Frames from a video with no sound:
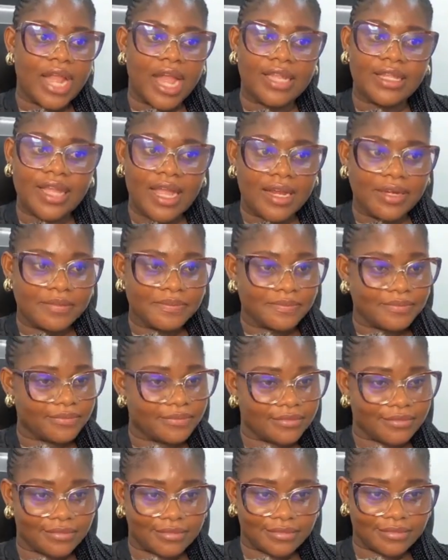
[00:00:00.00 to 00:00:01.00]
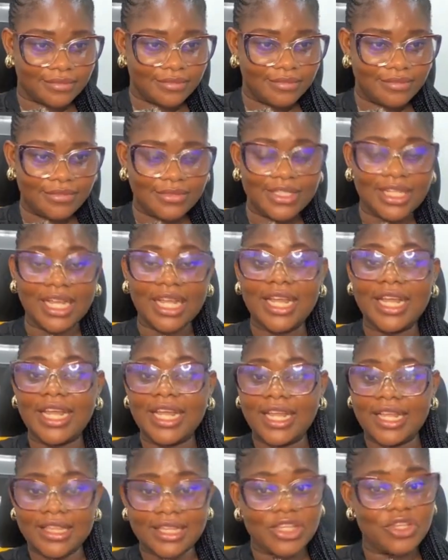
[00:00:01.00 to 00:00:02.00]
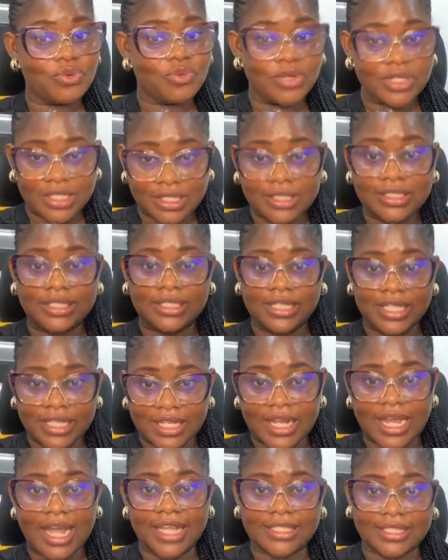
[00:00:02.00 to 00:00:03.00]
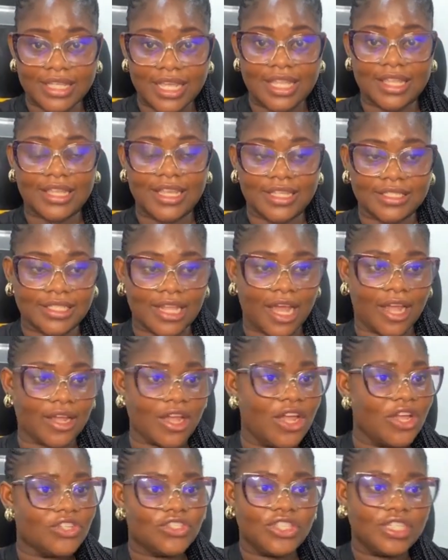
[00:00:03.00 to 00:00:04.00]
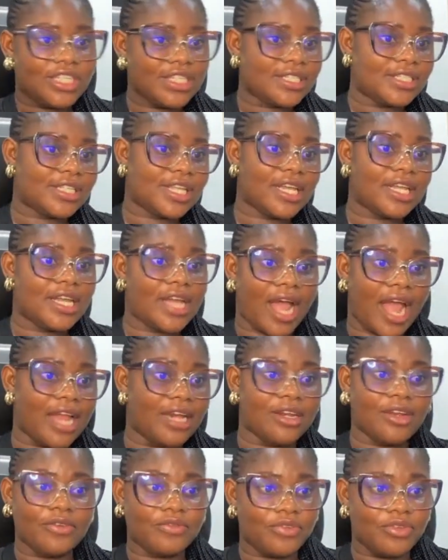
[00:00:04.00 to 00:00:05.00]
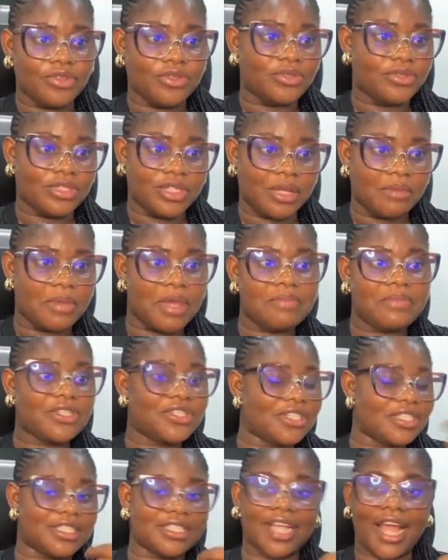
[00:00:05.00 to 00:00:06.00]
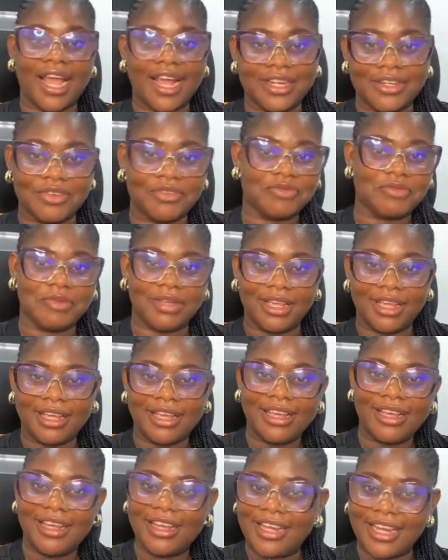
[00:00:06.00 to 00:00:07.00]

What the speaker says: And then you would see the guy saying things like, she didn't say, I love you today. Maybe she's tired of me.